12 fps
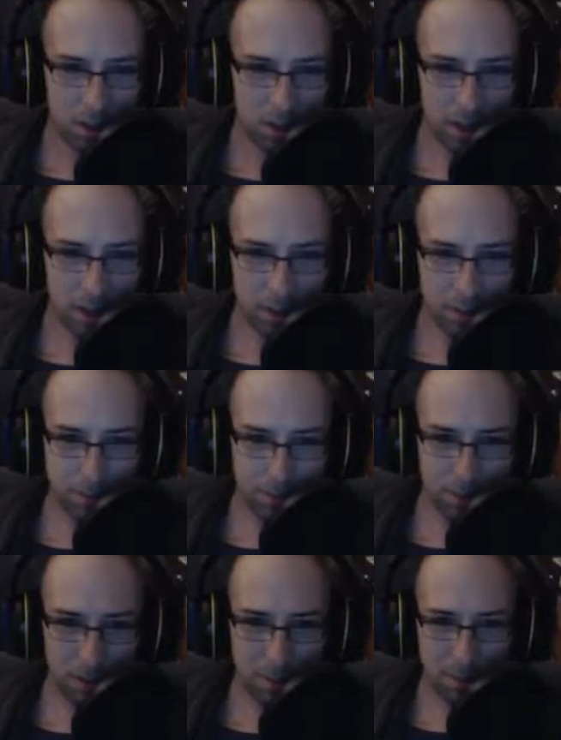I guess fall
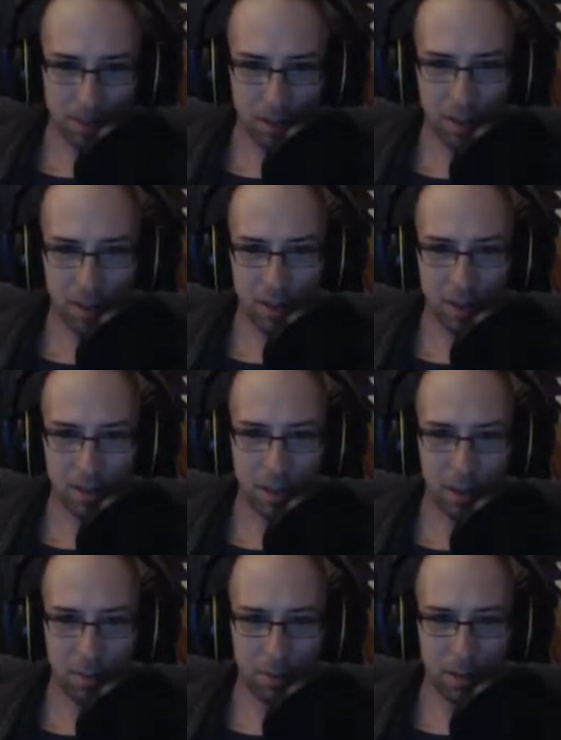damage is a thing in this
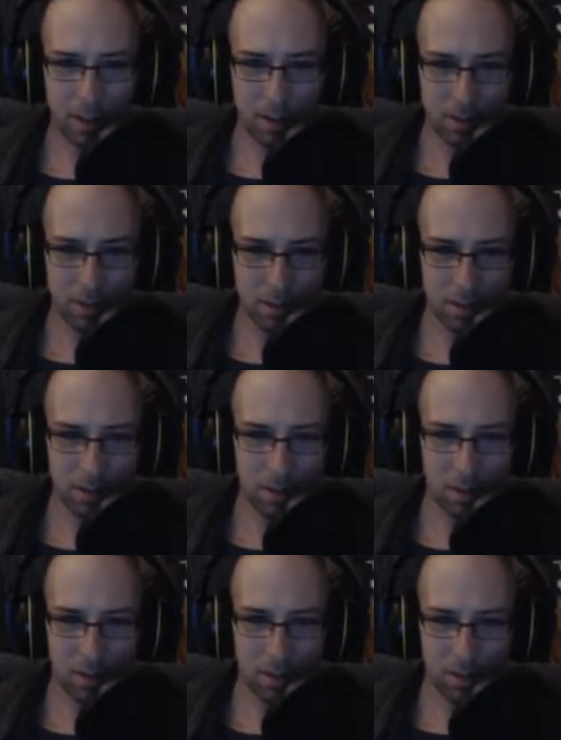game, guys.
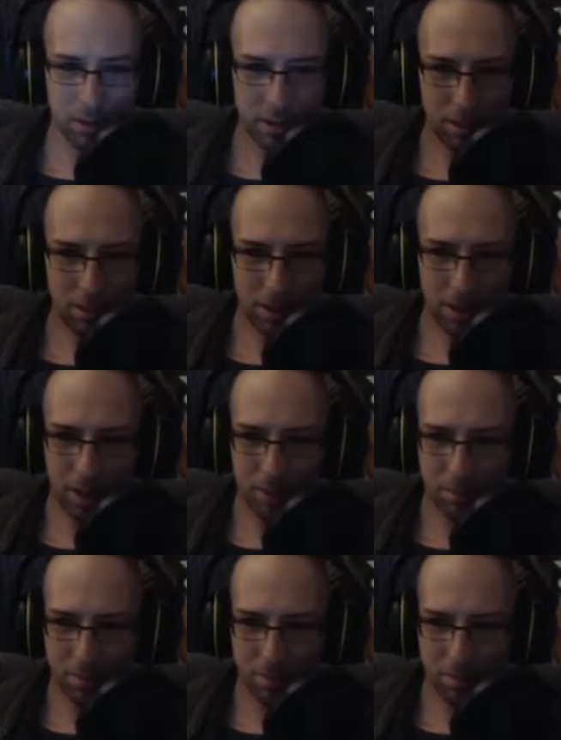Watch out for that.